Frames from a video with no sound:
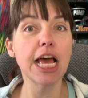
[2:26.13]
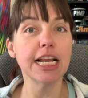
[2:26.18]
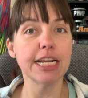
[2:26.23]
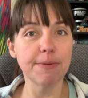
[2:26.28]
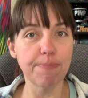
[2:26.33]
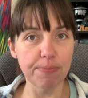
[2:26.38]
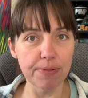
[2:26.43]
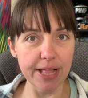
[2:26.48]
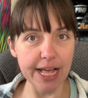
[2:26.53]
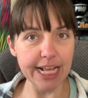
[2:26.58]
to
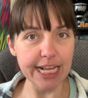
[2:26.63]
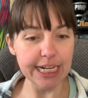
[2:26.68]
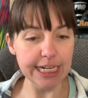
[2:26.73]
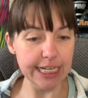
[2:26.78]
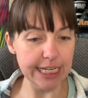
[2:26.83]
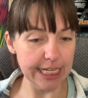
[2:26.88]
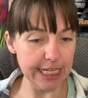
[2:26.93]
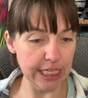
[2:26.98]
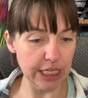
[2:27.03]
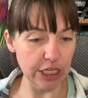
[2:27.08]
play
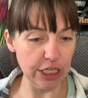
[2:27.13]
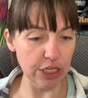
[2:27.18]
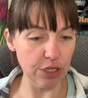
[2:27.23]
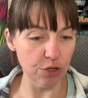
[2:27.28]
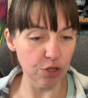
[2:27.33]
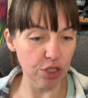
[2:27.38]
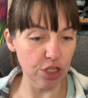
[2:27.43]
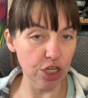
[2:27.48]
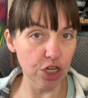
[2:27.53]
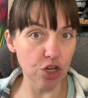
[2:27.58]
this
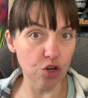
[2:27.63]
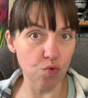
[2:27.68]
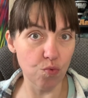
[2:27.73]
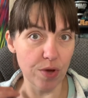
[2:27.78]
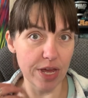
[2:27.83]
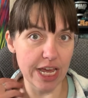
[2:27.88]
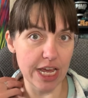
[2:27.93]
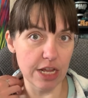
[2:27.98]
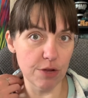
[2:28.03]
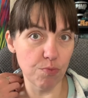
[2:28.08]
the
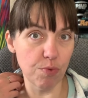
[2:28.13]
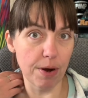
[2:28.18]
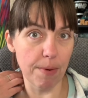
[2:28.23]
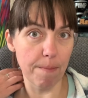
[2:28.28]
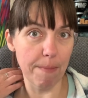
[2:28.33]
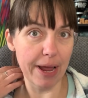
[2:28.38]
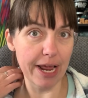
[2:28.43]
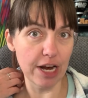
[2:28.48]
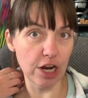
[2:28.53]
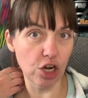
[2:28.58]
queen, what
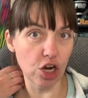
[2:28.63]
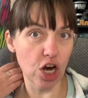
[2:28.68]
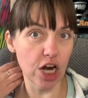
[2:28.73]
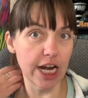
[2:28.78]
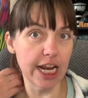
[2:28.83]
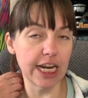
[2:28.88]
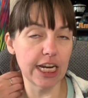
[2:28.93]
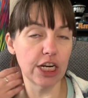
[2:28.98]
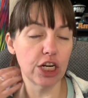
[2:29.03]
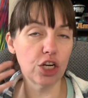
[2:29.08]
man
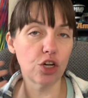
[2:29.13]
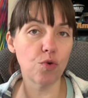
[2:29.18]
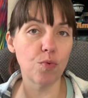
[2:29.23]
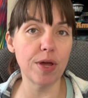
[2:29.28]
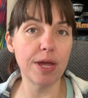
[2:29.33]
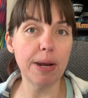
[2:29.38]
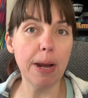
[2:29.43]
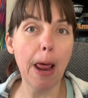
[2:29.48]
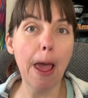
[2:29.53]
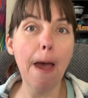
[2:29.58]
incarnated the
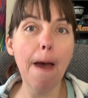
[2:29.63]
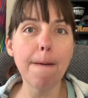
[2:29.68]
queen,